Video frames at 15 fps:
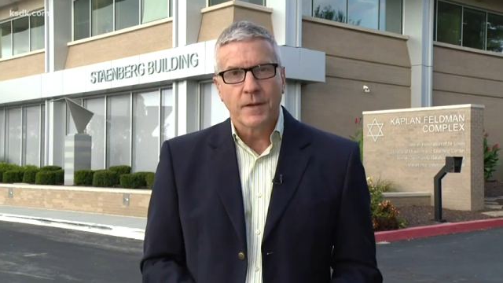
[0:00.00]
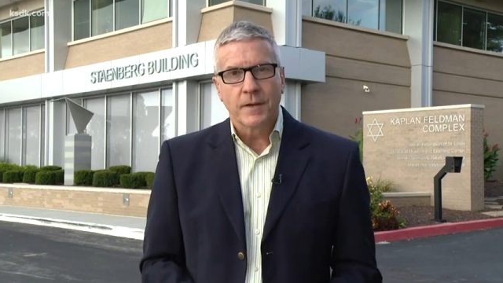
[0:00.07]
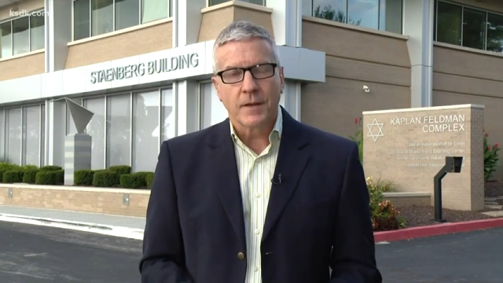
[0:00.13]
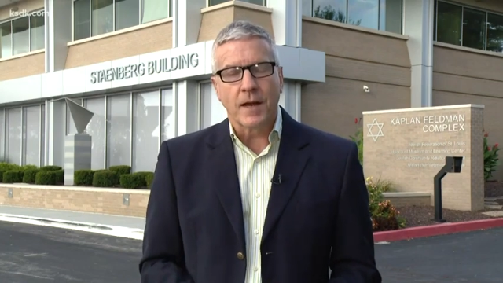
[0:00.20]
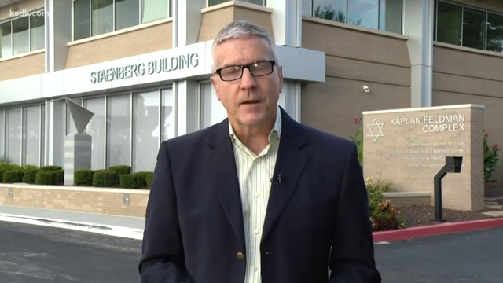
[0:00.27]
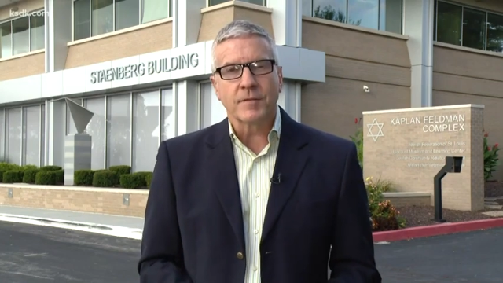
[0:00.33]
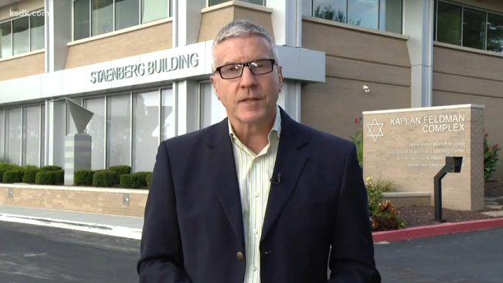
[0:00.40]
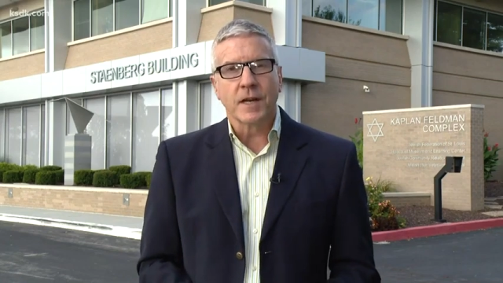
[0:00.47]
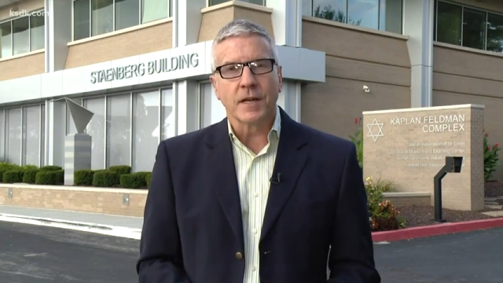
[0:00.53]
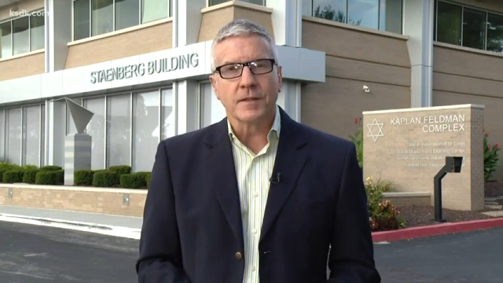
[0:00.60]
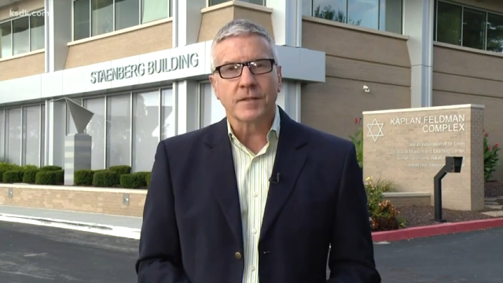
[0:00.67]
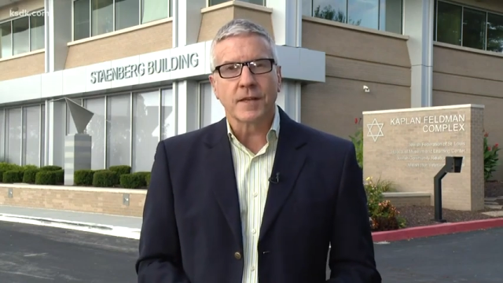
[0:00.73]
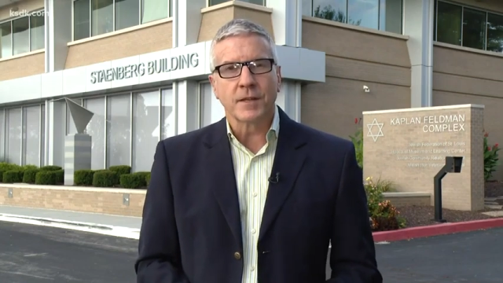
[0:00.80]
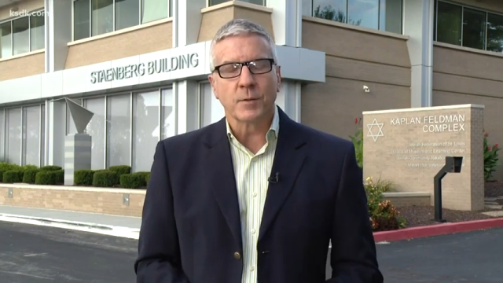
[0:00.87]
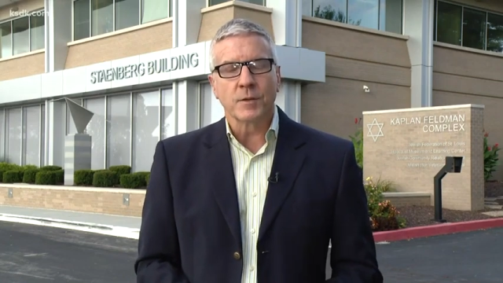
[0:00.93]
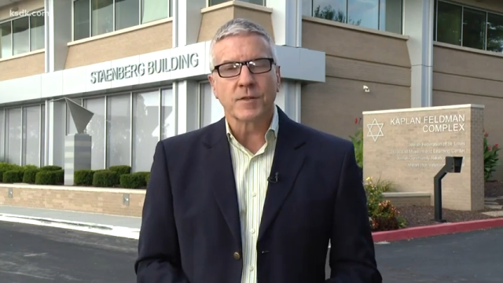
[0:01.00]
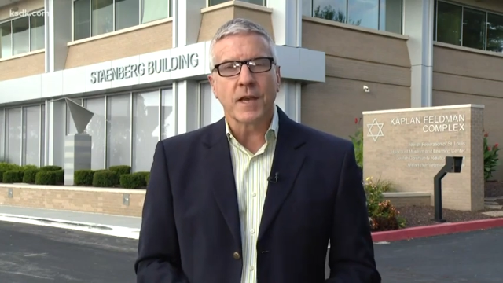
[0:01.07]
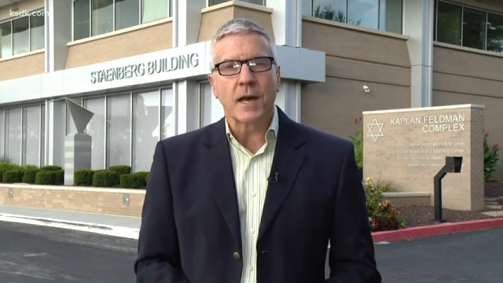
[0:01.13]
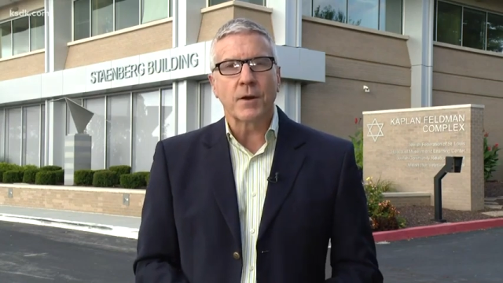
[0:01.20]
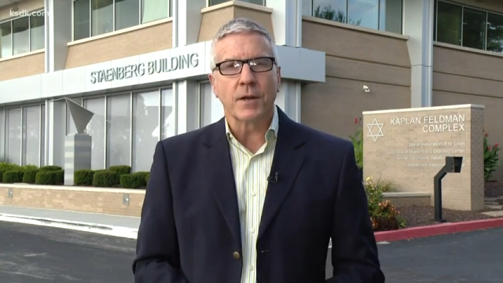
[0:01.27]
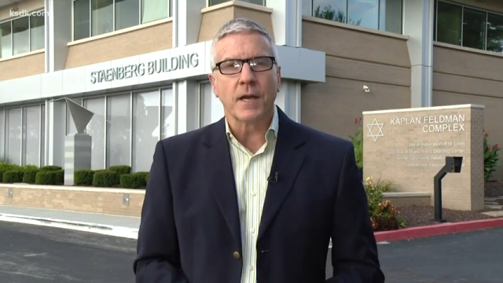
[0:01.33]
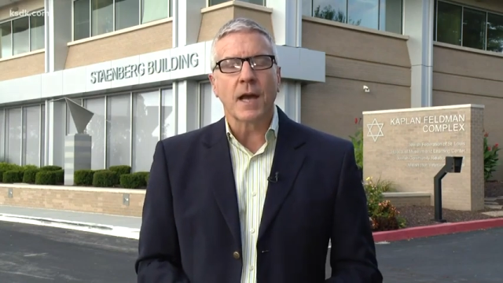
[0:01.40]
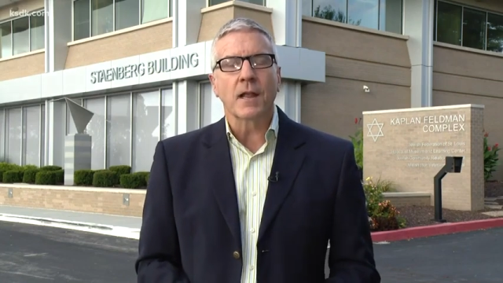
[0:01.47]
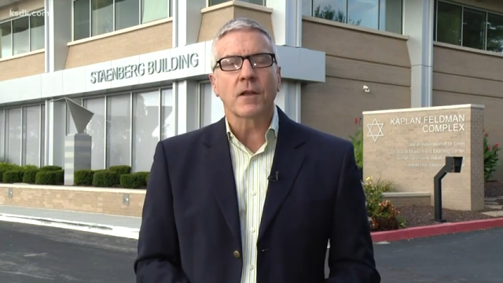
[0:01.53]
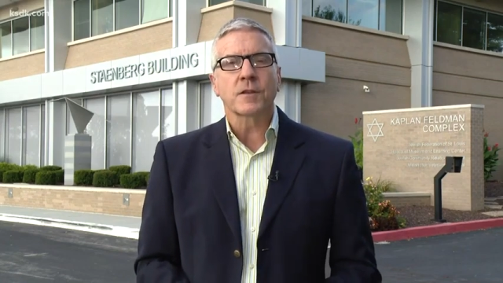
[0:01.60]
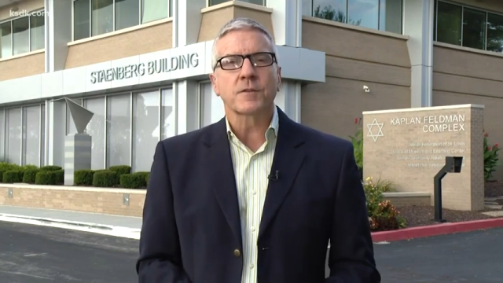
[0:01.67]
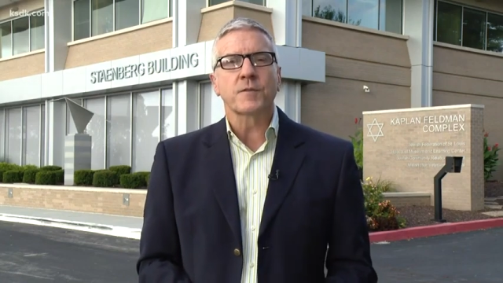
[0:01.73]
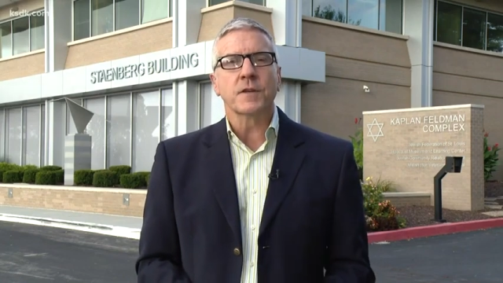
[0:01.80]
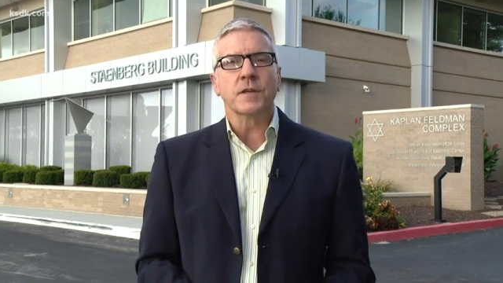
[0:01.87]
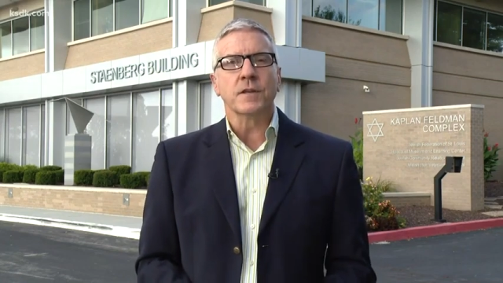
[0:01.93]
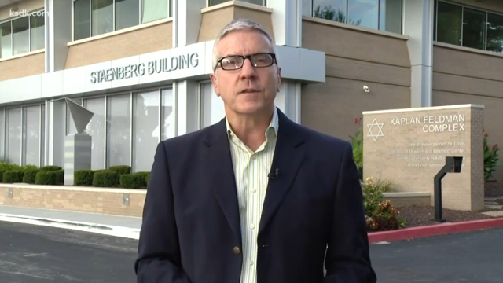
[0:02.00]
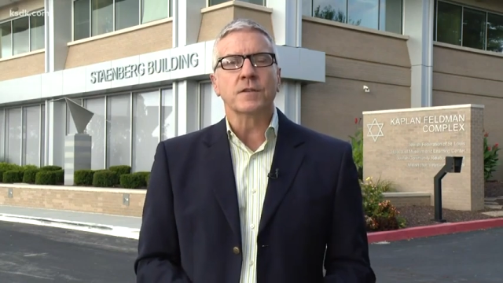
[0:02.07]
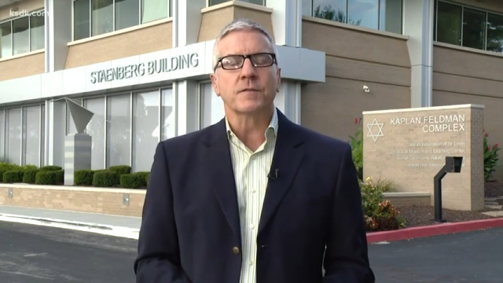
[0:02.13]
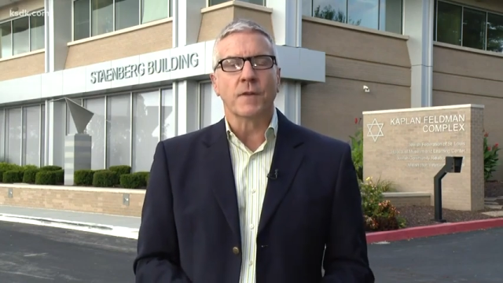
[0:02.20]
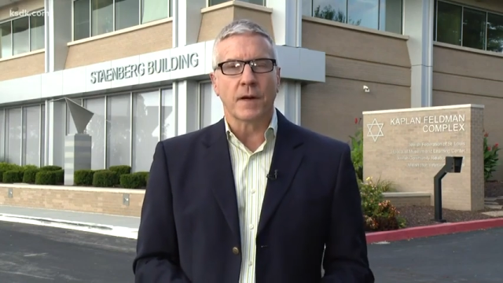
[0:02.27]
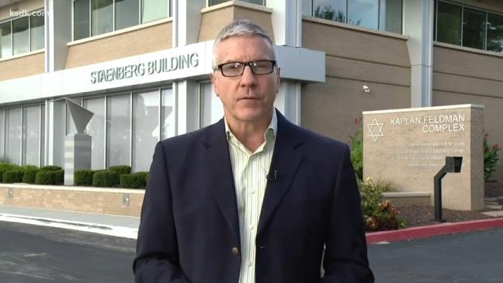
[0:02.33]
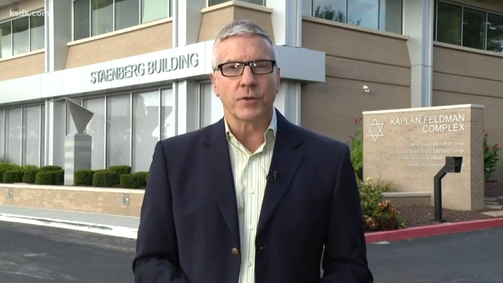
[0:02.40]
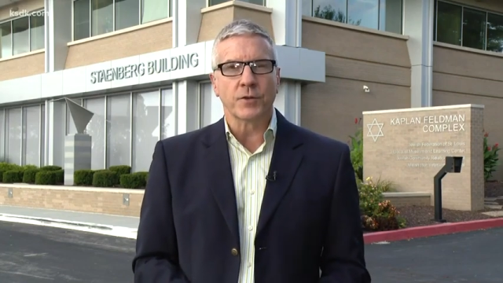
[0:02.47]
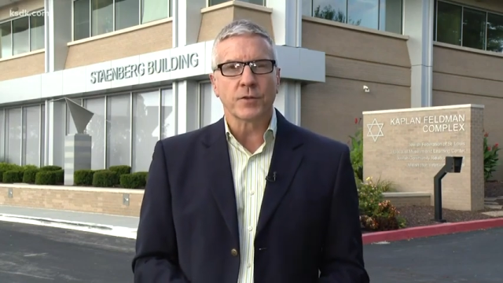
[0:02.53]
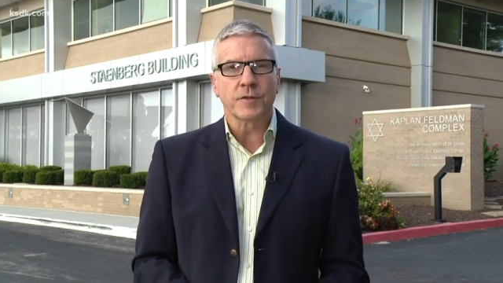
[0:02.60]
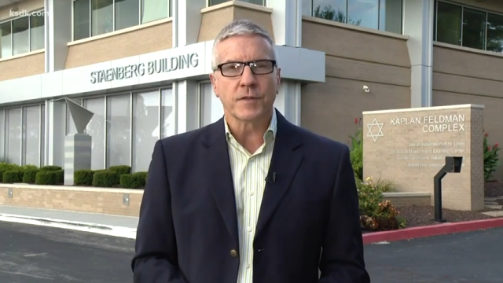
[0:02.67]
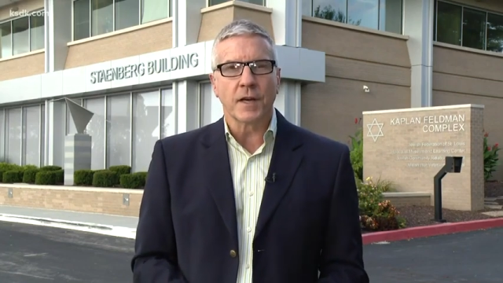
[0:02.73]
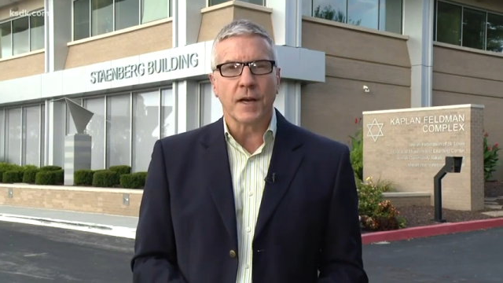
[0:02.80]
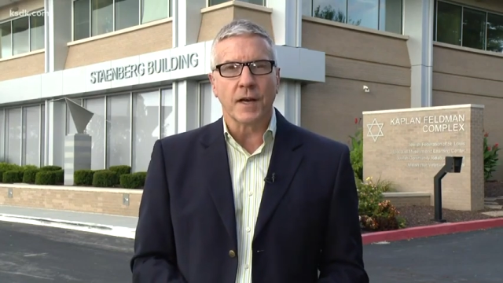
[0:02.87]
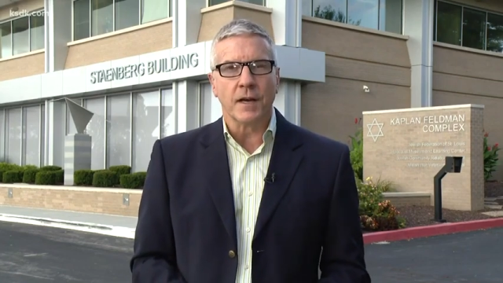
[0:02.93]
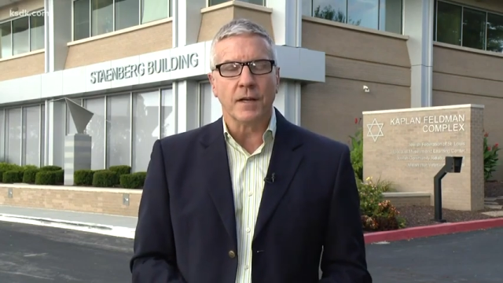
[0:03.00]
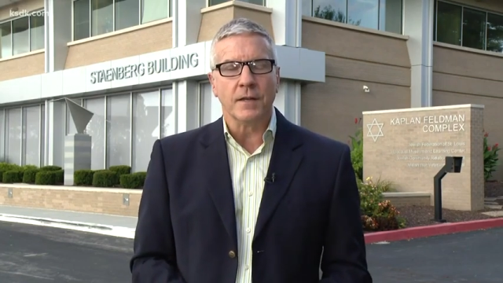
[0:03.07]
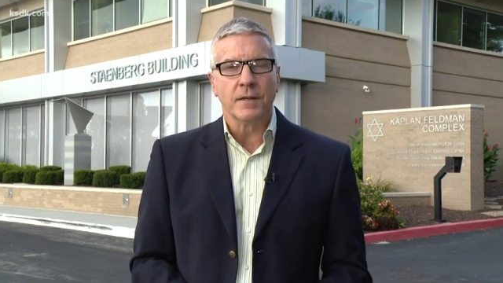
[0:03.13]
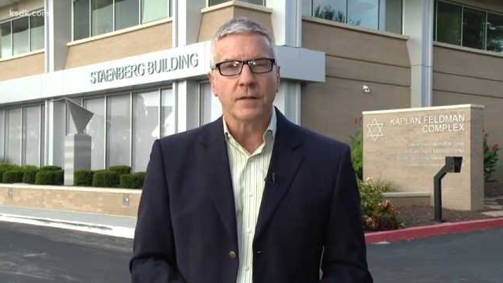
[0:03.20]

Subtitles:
Live tonight in St. Louis County, Alex Fees, 5 on Your Side.